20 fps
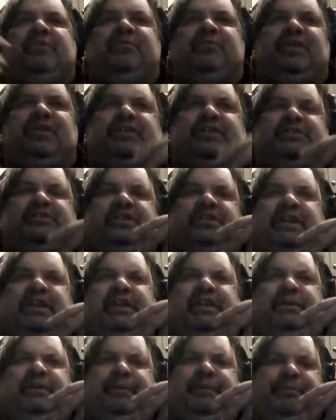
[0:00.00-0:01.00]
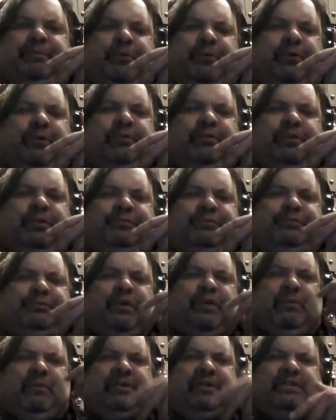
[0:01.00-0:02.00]
The village tended to be more the
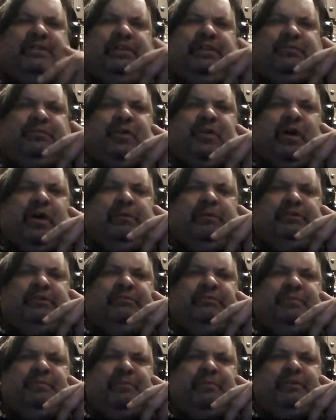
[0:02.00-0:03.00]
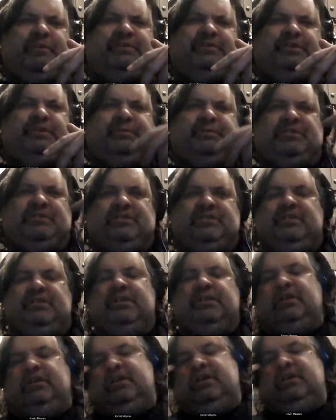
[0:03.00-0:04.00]
farmers, if memory serves.